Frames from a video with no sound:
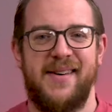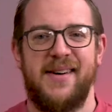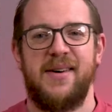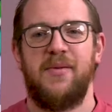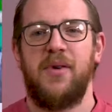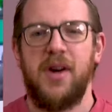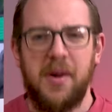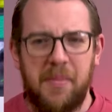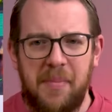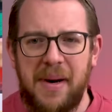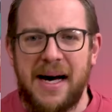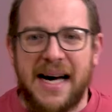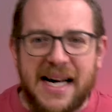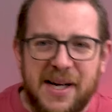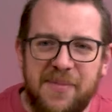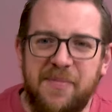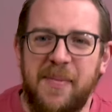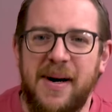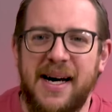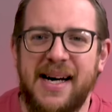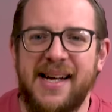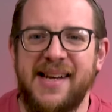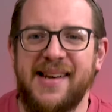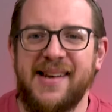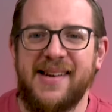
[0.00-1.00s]
What a
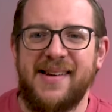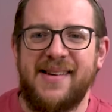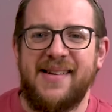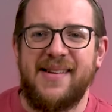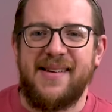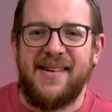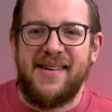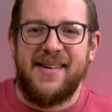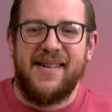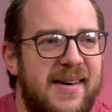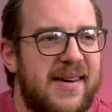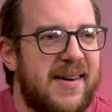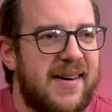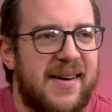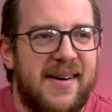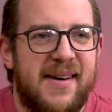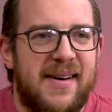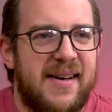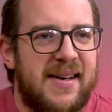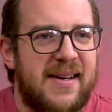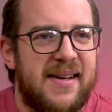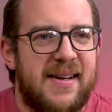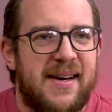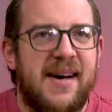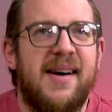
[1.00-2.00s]
madman.
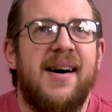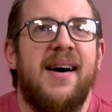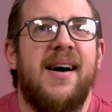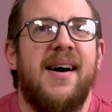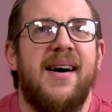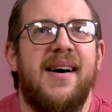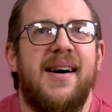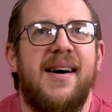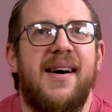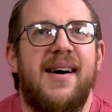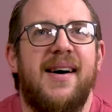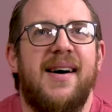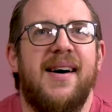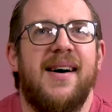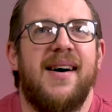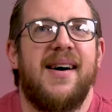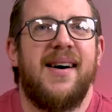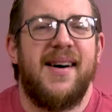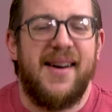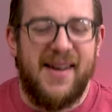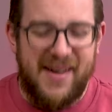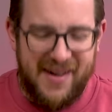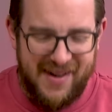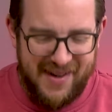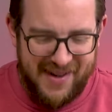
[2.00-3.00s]

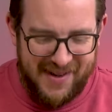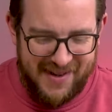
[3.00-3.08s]
But